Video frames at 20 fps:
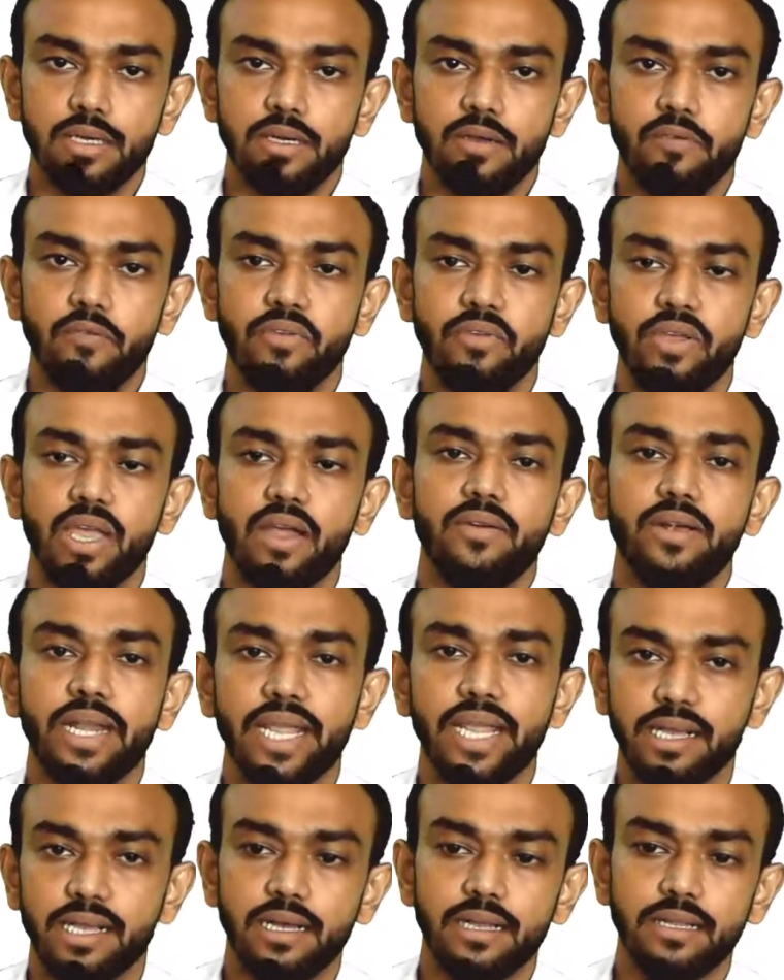we have
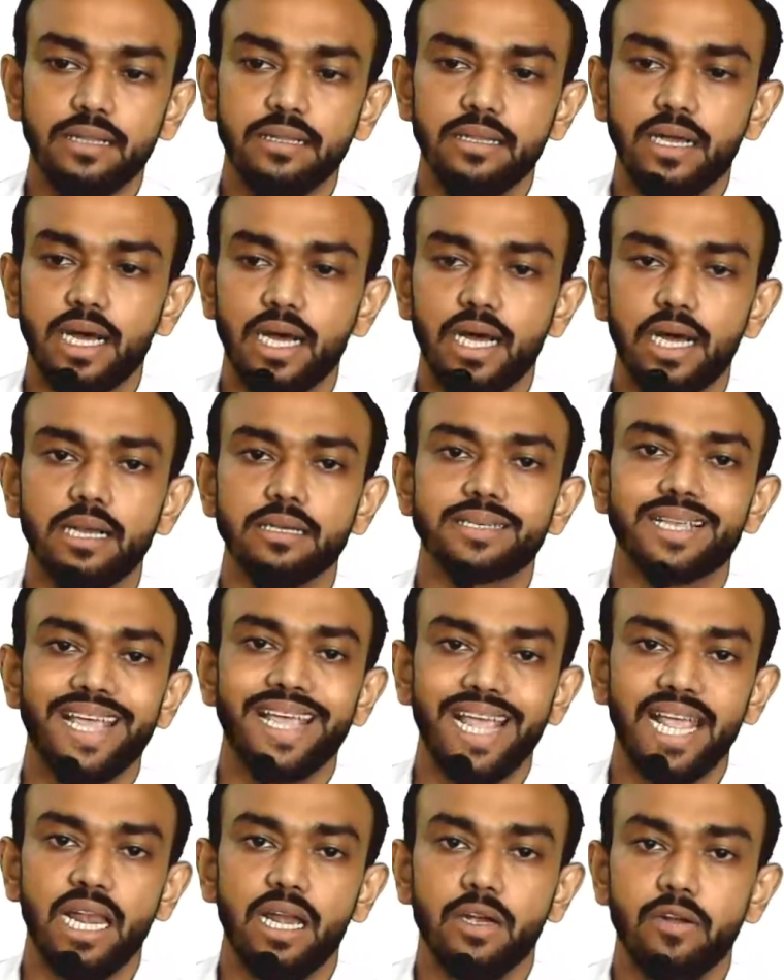taken the
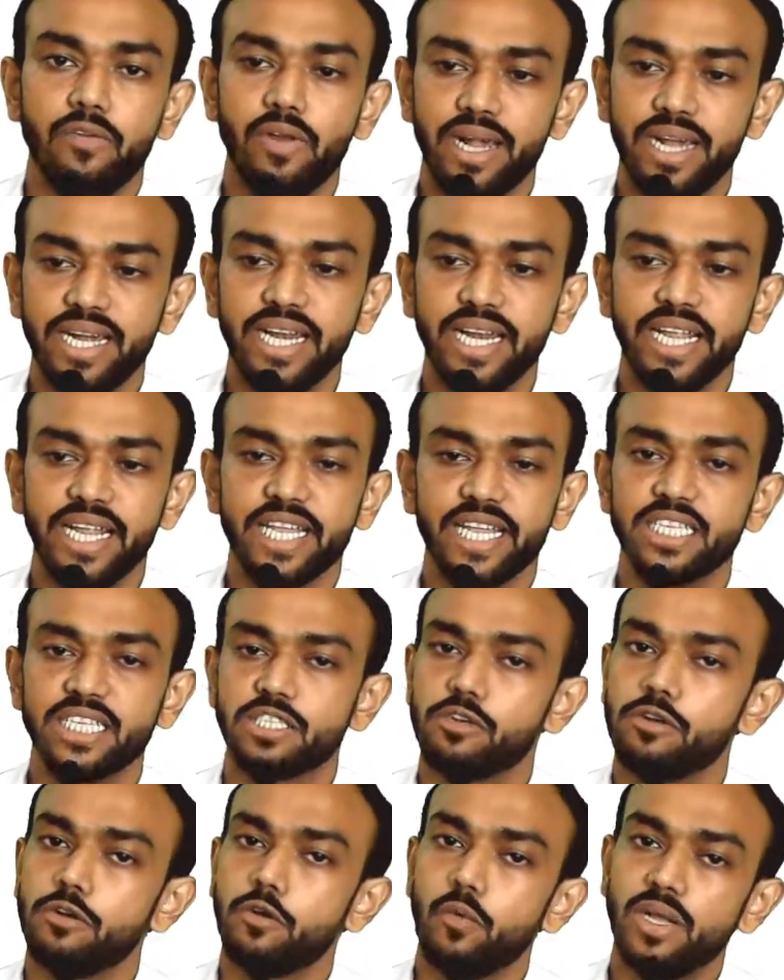scale 20 degrees
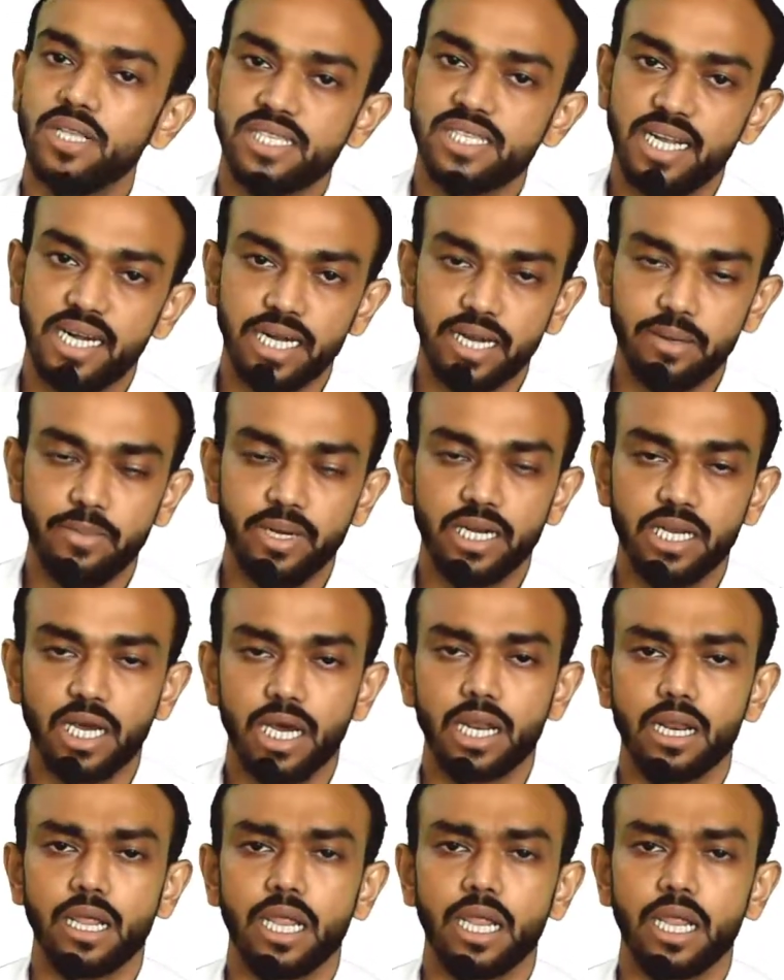equal to 1 cm.